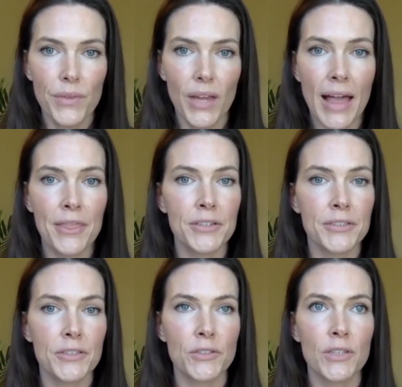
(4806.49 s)
And
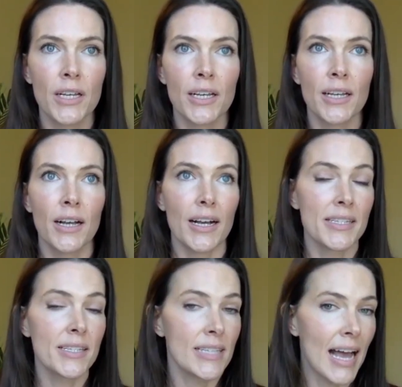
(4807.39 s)
there's a
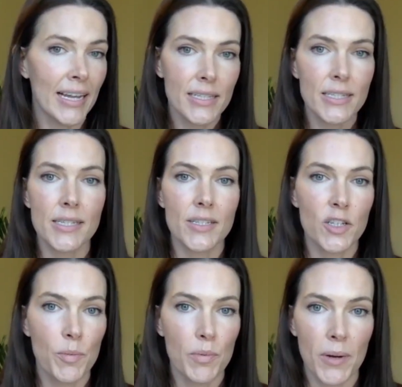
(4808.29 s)
science to
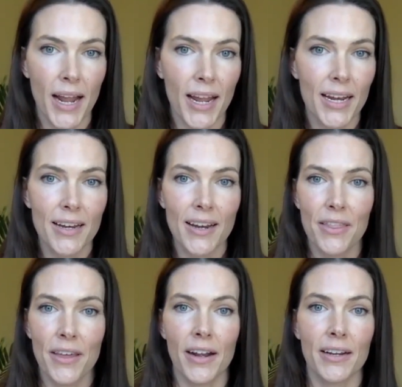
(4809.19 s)
praying.
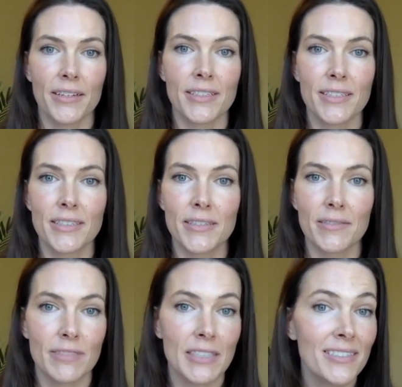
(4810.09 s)
There's
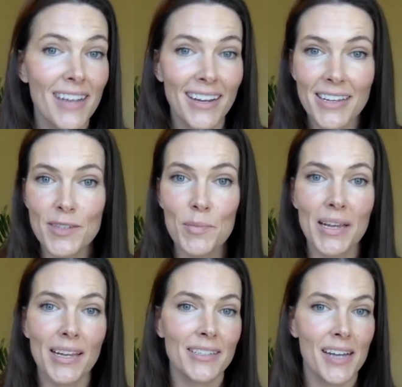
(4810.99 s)
studies
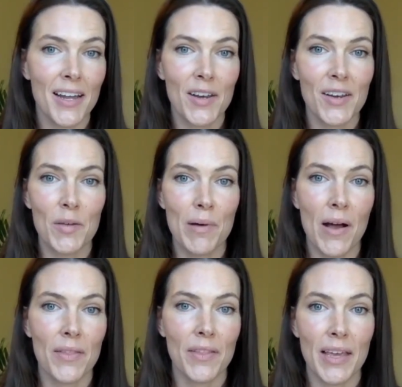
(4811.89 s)
being done
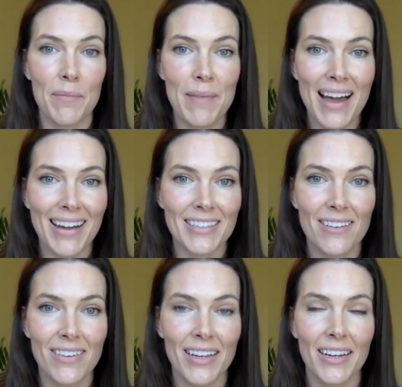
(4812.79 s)
upon the impact of
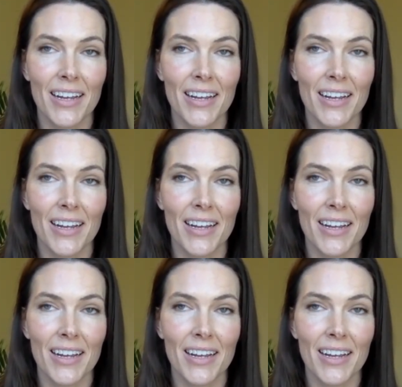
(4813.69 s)
it.